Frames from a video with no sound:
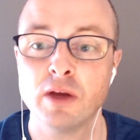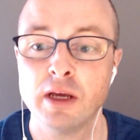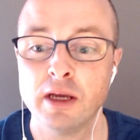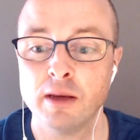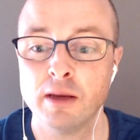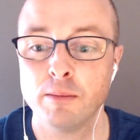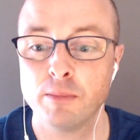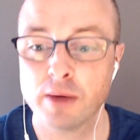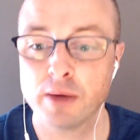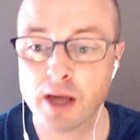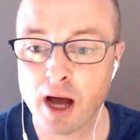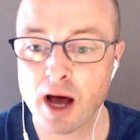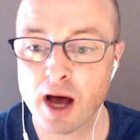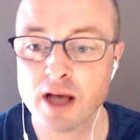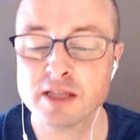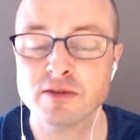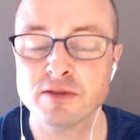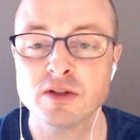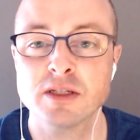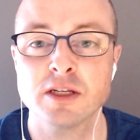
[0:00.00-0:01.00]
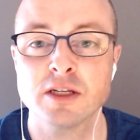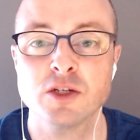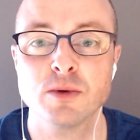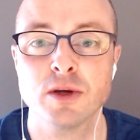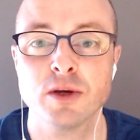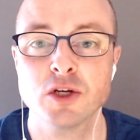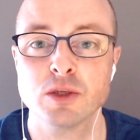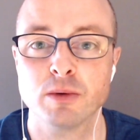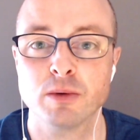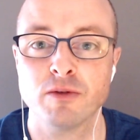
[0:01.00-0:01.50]
because of the
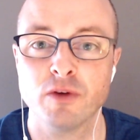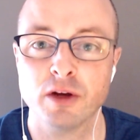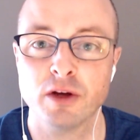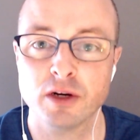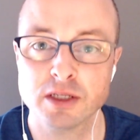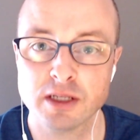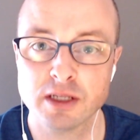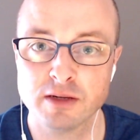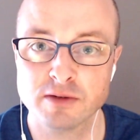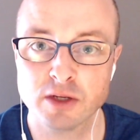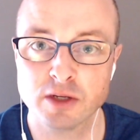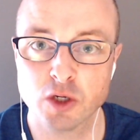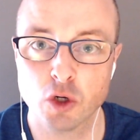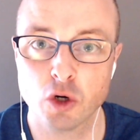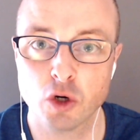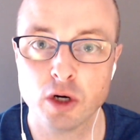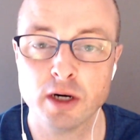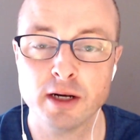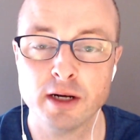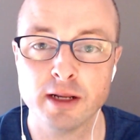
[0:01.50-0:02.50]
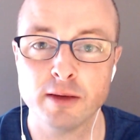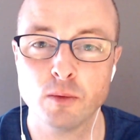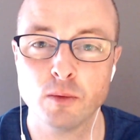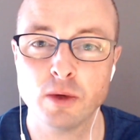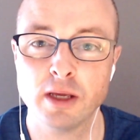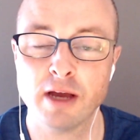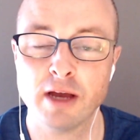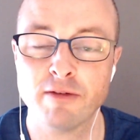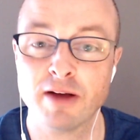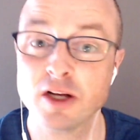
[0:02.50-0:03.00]
situation we find ourselves in currently, we
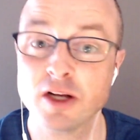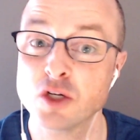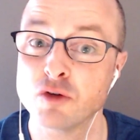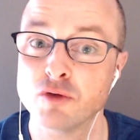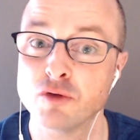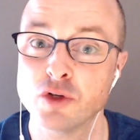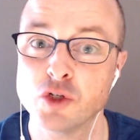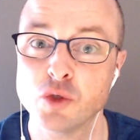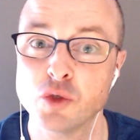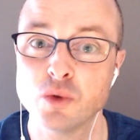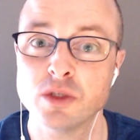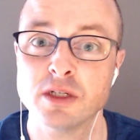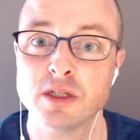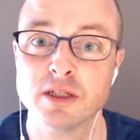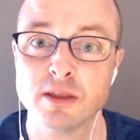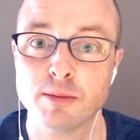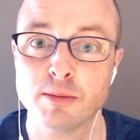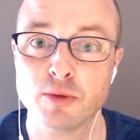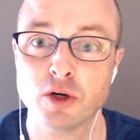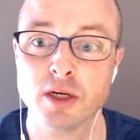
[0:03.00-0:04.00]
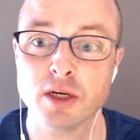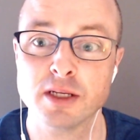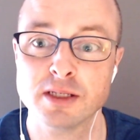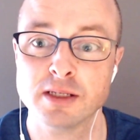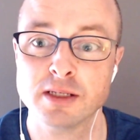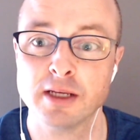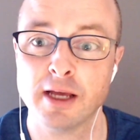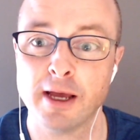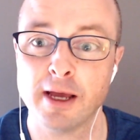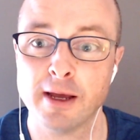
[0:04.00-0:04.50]
have actually reduced the price.
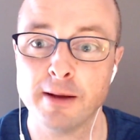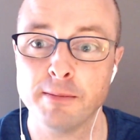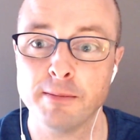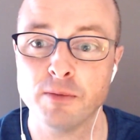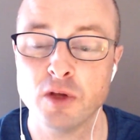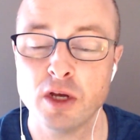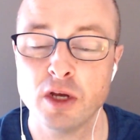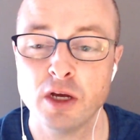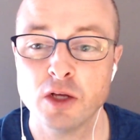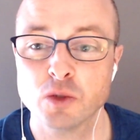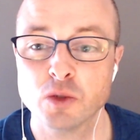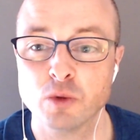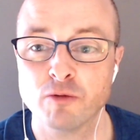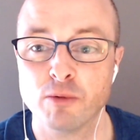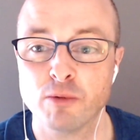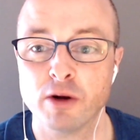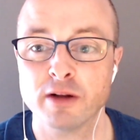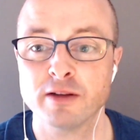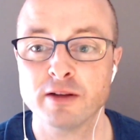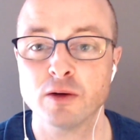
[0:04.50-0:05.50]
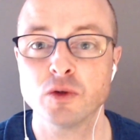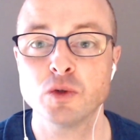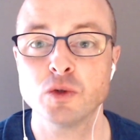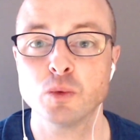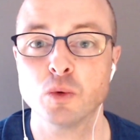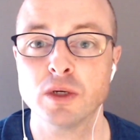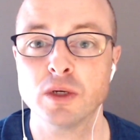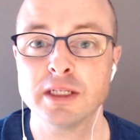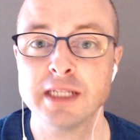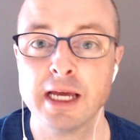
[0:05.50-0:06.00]
So we've brought it down to
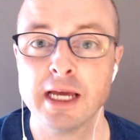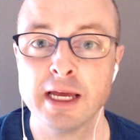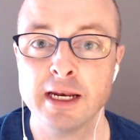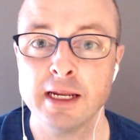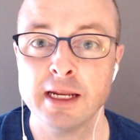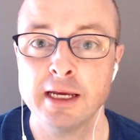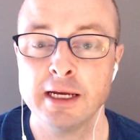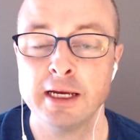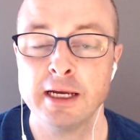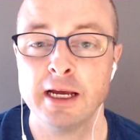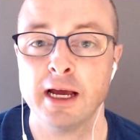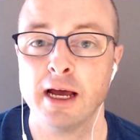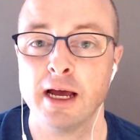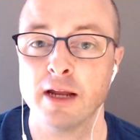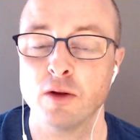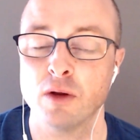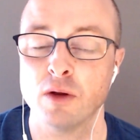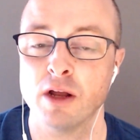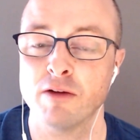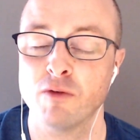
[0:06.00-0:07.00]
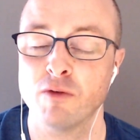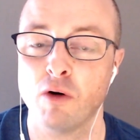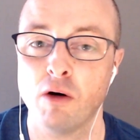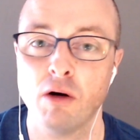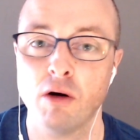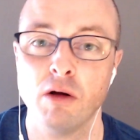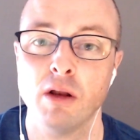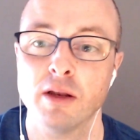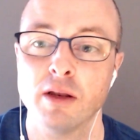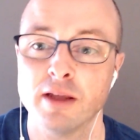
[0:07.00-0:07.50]
110, and you'll have
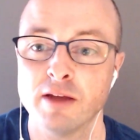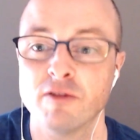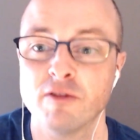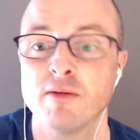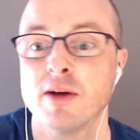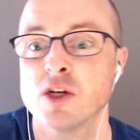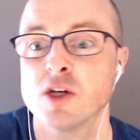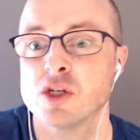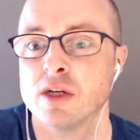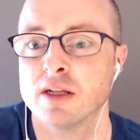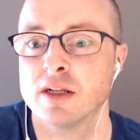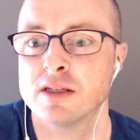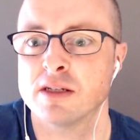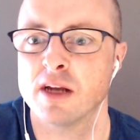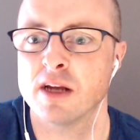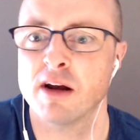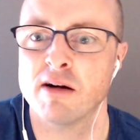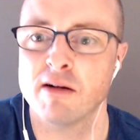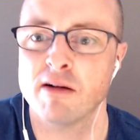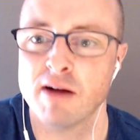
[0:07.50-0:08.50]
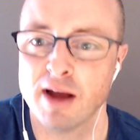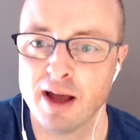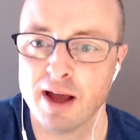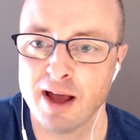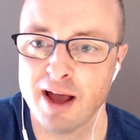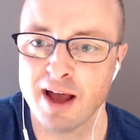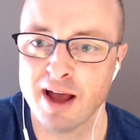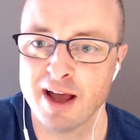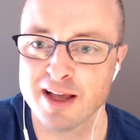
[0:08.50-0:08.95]
all the information that's there as